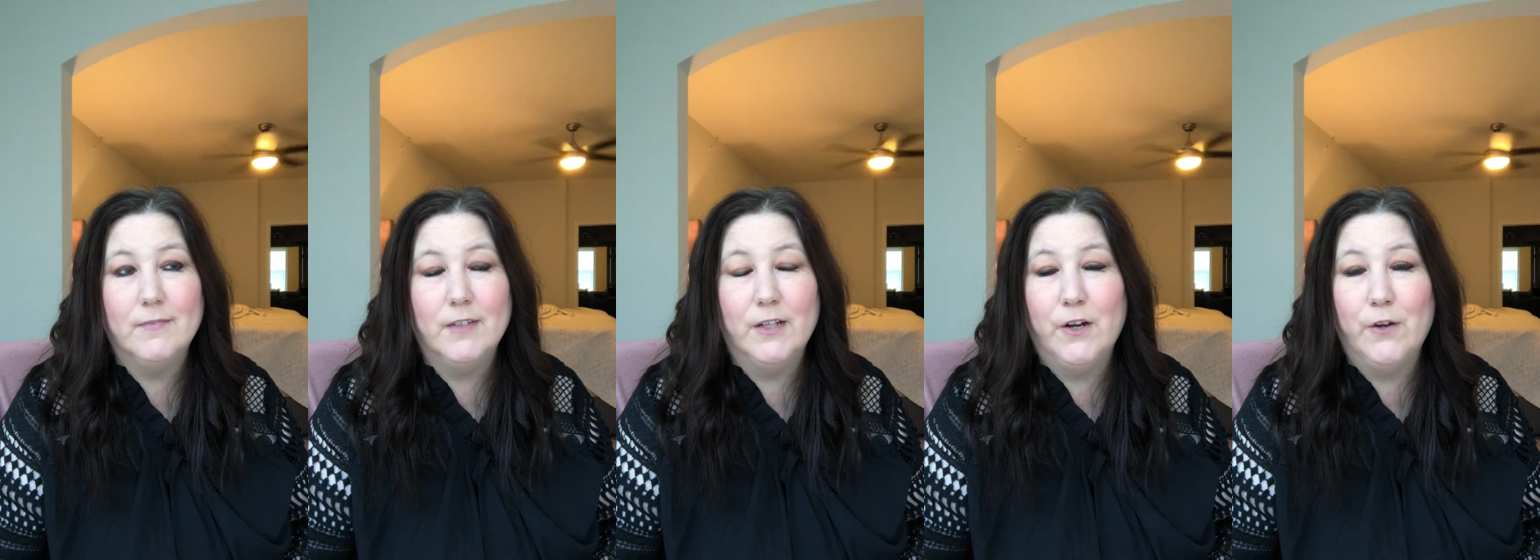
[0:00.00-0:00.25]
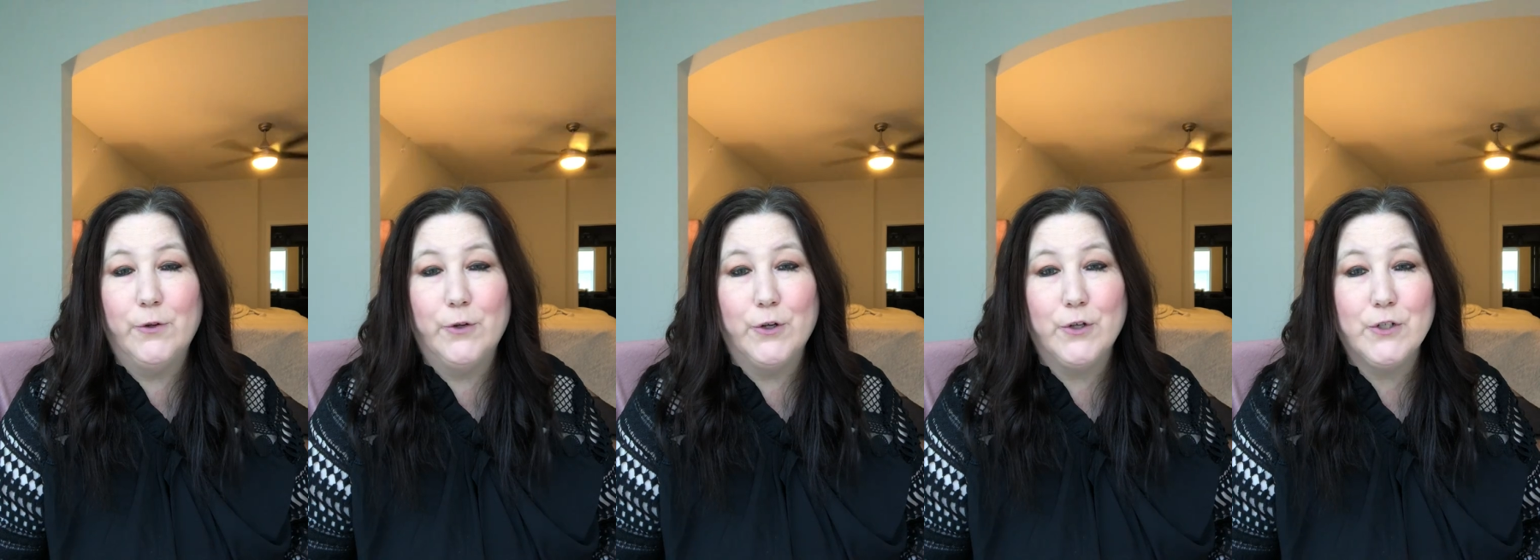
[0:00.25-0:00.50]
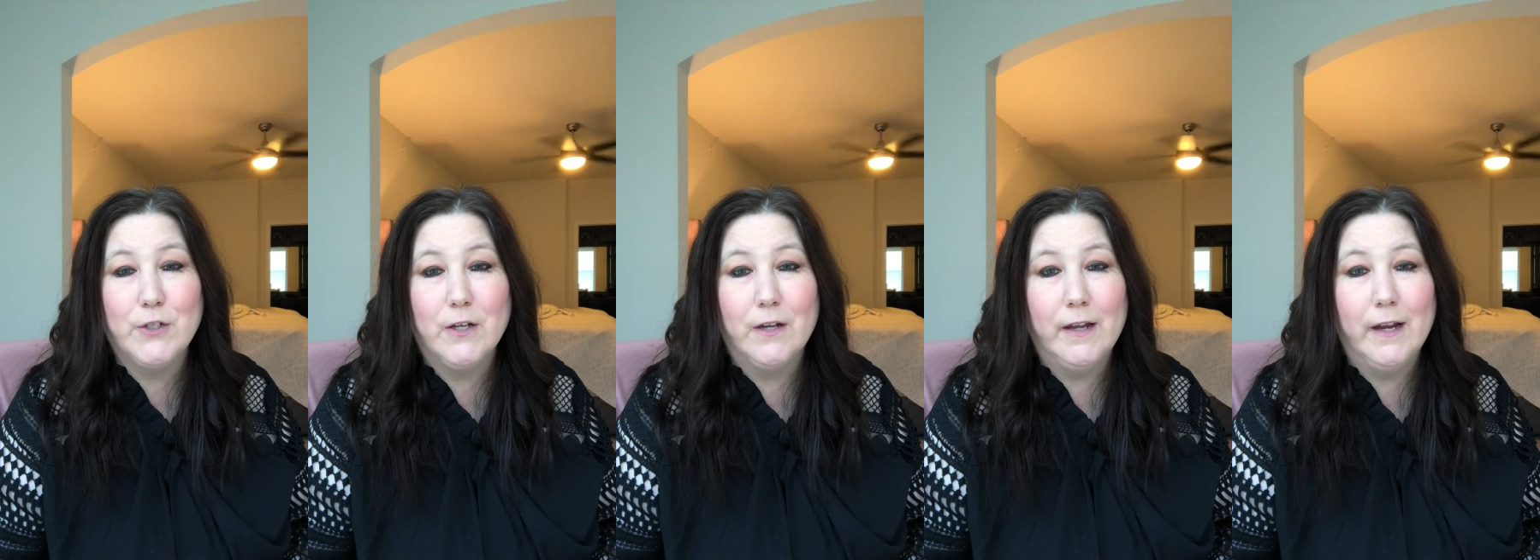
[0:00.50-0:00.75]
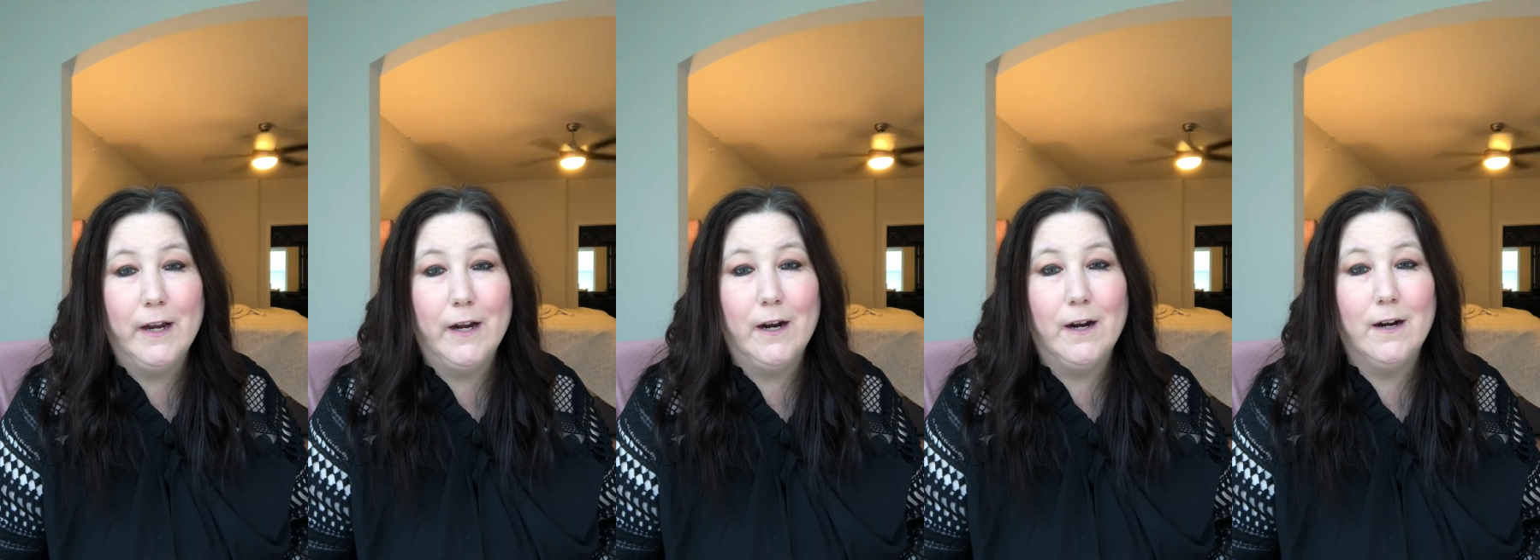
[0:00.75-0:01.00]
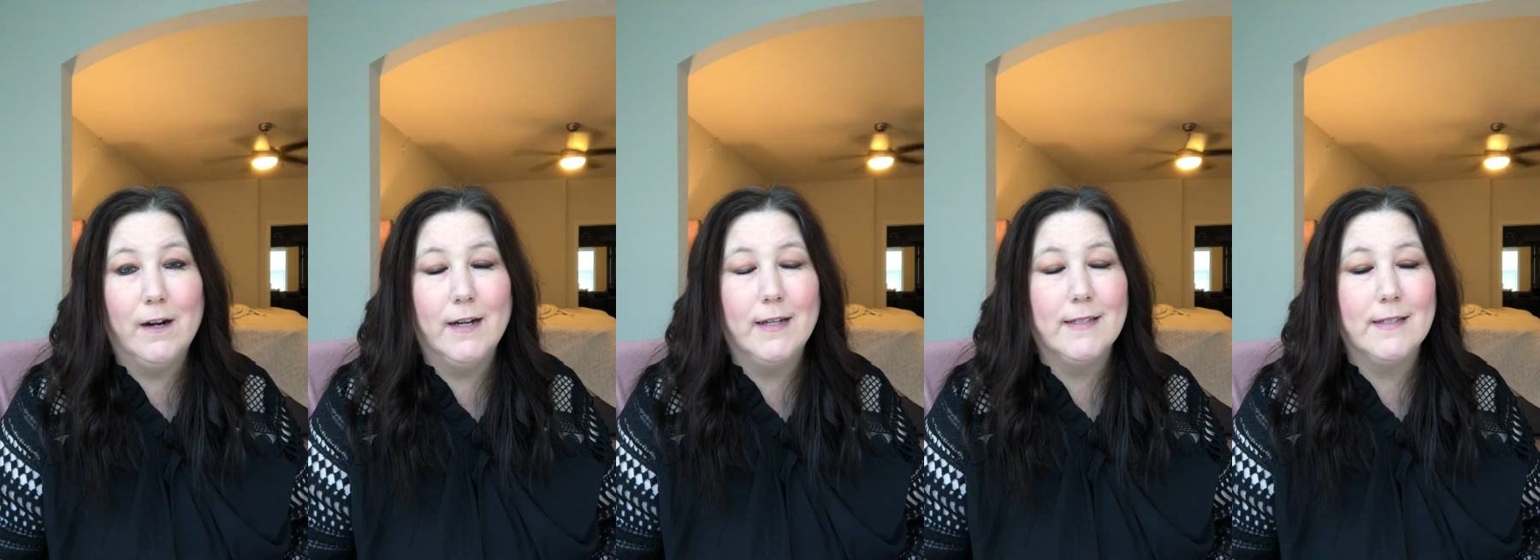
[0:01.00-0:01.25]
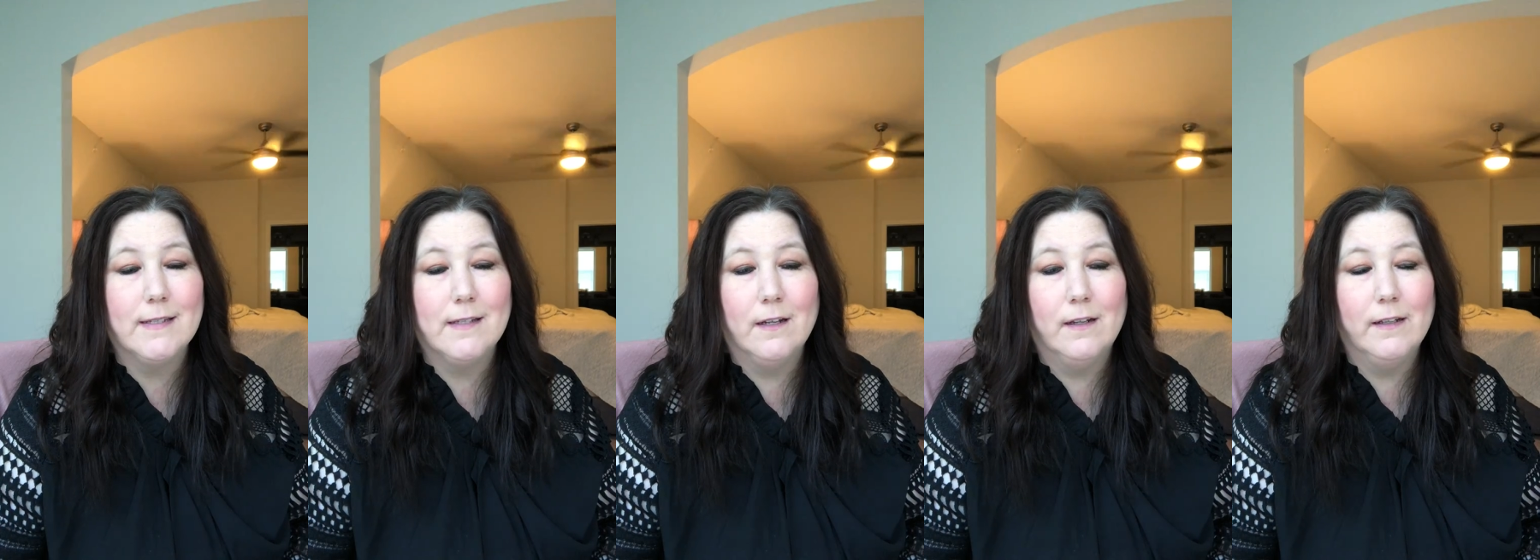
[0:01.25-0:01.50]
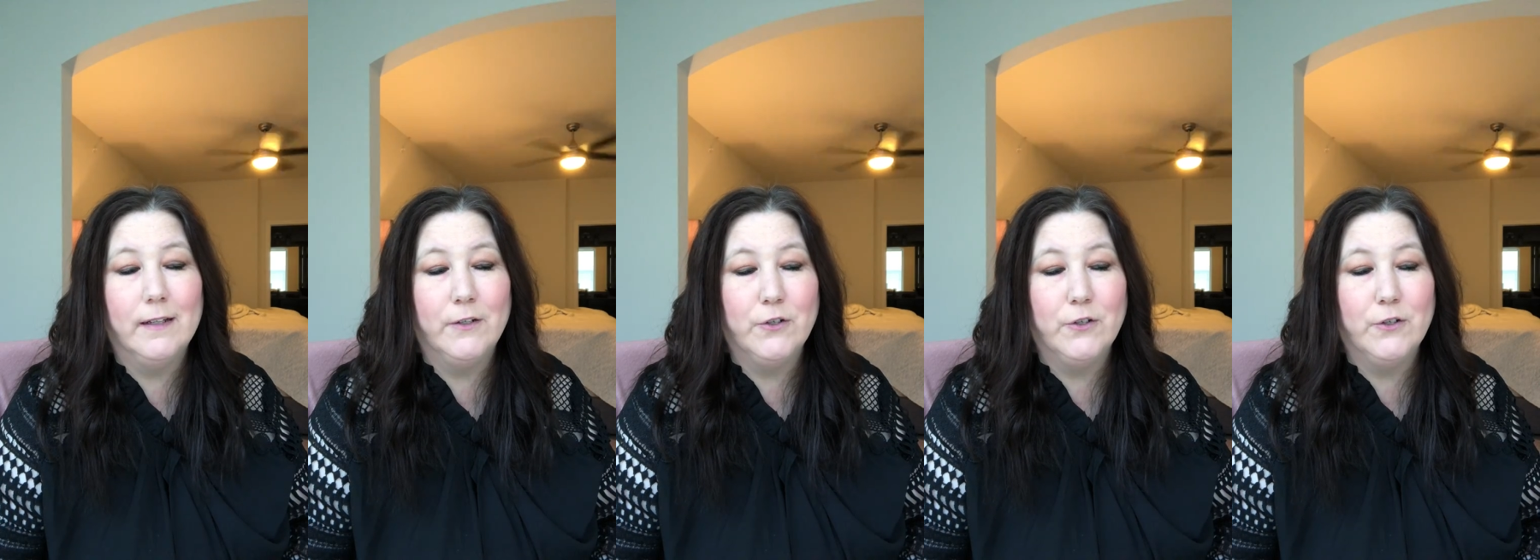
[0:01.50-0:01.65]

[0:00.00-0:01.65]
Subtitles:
you know, you're still here and still